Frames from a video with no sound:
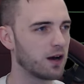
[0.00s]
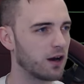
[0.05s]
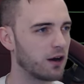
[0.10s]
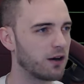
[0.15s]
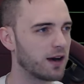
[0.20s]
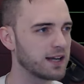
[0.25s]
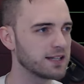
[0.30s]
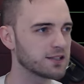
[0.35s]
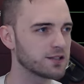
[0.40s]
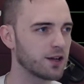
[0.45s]

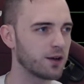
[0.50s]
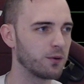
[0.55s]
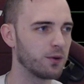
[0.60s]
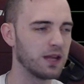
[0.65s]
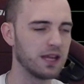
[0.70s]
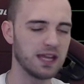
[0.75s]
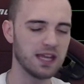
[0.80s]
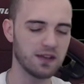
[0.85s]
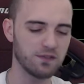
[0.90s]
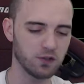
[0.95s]
All right. So
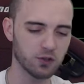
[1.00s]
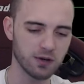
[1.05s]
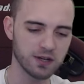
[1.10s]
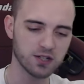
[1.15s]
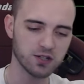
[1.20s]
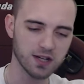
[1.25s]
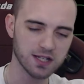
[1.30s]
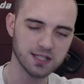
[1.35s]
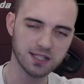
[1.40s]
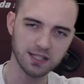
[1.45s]
if you're
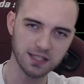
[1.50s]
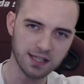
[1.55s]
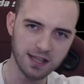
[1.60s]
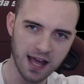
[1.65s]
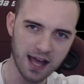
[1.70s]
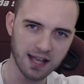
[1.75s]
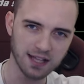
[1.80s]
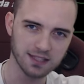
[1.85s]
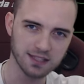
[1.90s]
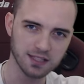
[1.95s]
interested in
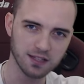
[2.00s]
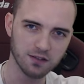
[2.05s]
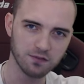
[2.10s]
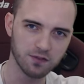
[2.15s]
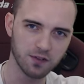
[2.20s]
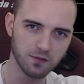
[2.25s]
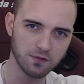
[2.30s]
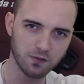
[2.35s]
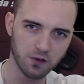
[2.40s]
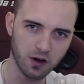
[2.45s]
that
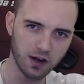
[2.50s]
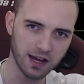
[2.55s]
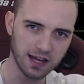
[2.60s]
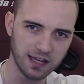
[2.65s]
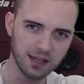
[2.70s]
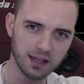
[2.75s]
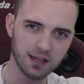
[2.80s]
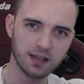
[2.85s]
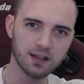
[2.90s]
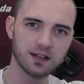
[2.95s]
for
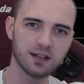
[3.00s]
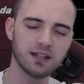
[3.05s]
free,